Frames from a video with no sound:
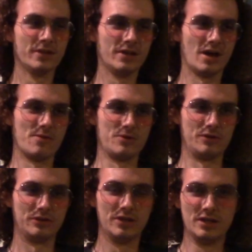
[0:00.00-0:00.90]
I
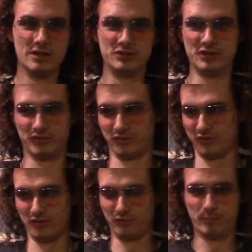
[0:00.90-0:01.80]
mean, Jesus, at
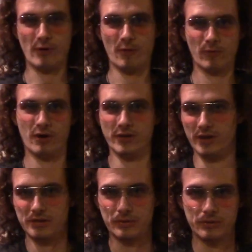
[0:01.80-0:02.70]
this point we're on
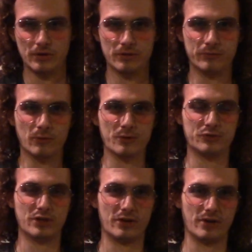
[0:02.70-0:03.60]
like the third or fourth
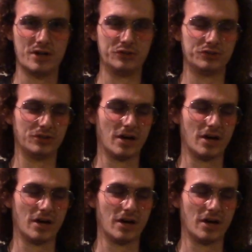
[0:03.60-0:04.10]
generation,